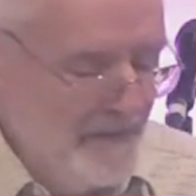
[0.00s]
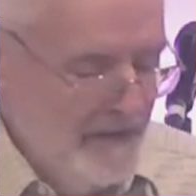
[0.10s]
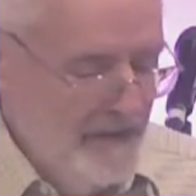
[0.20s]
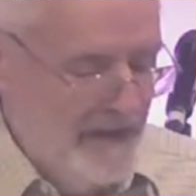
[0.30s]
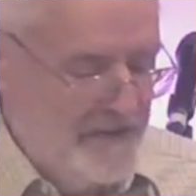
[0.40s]

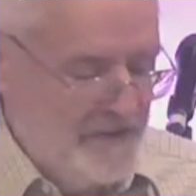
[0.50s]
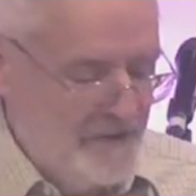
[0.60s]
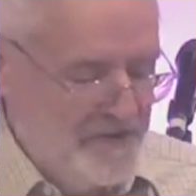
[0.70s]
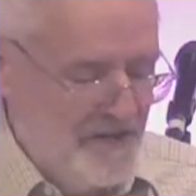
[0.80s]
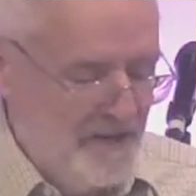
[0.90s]
It took
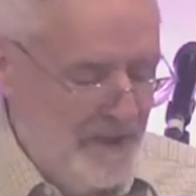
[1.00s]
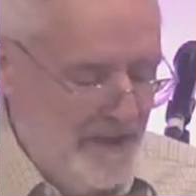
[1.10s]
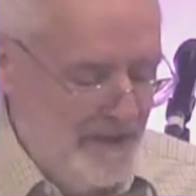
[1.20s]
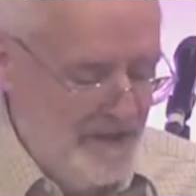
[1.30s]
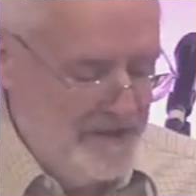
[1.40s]
some
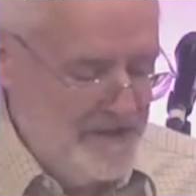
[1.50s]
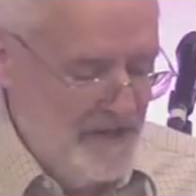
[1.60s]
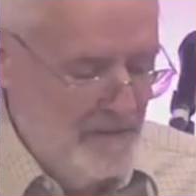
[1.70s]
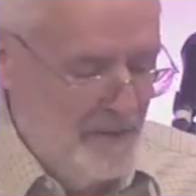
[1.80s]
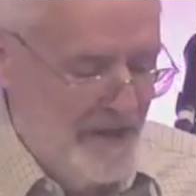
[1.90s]
years,
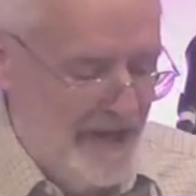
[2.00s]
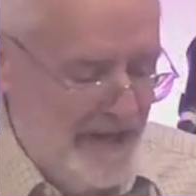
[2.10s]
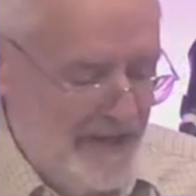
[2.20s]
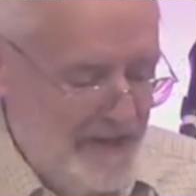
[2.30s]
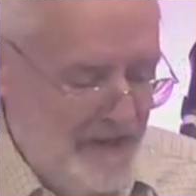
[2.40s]
but I
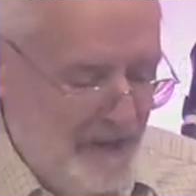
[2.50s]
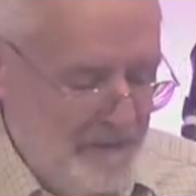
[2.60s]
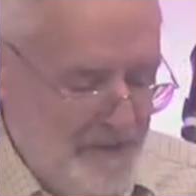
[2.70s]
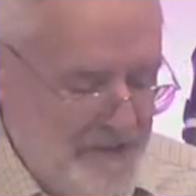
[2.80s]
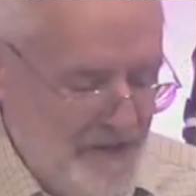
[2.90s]
ended up
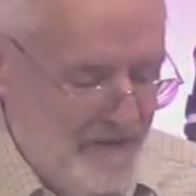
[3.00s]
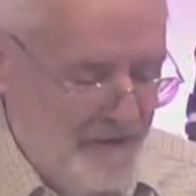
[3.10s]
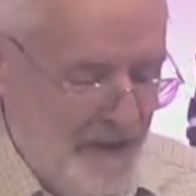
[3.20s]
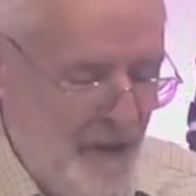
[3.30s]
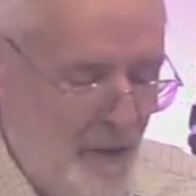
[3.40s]
discovering
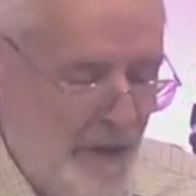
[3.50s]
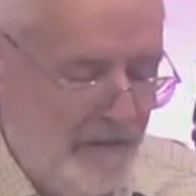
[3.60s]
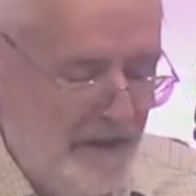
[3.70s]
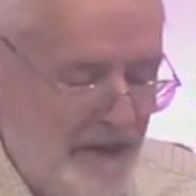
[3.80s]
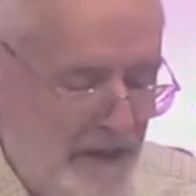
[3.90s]
who I
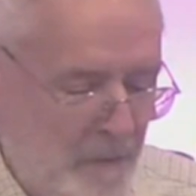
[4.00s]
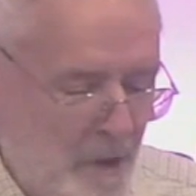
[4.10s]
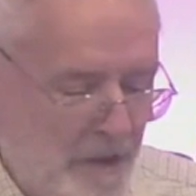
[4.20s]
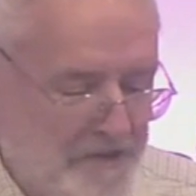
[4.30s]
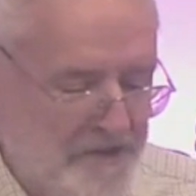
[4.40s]
really
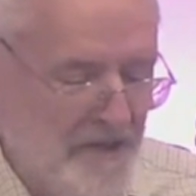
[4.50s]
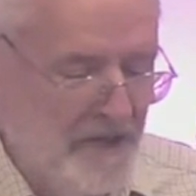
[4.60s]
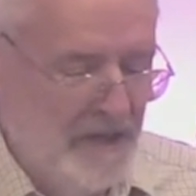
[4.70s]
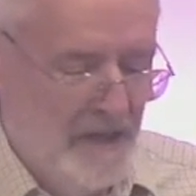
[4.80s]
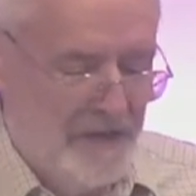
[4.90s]
was,
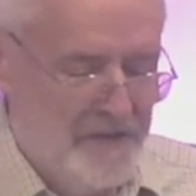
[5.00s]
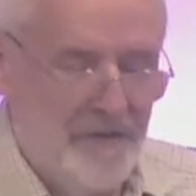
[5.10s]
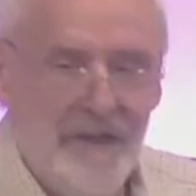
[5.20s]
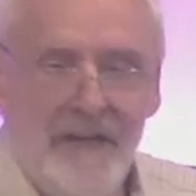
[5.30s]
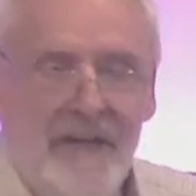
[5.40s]
a
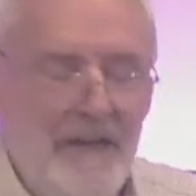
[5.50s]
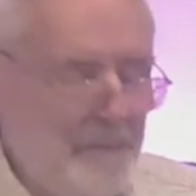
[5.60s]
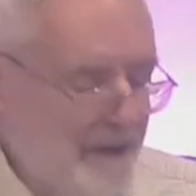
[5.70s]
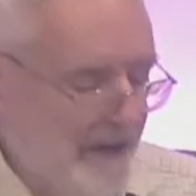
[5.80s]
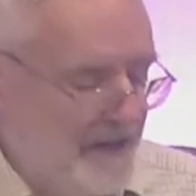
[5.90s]
truly
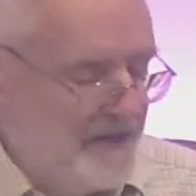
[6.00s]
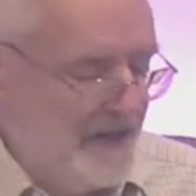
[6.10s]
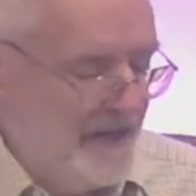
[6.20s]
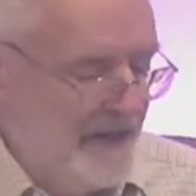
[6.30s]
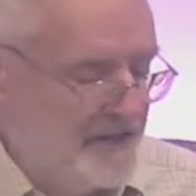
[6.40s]
liberating
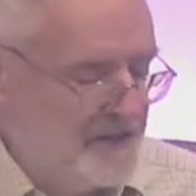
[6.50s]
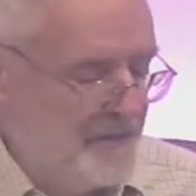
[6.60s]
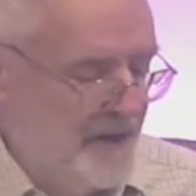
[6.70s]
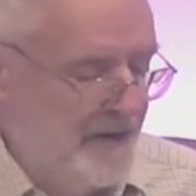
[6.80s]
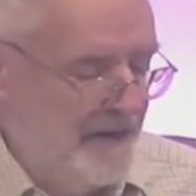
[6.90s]

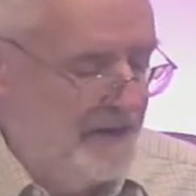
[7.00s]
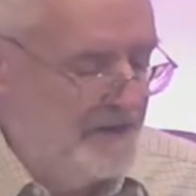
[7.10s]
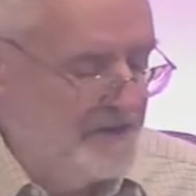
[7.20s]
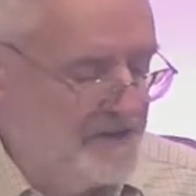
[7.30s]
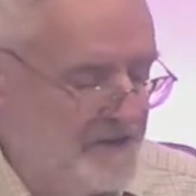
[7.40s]
experience.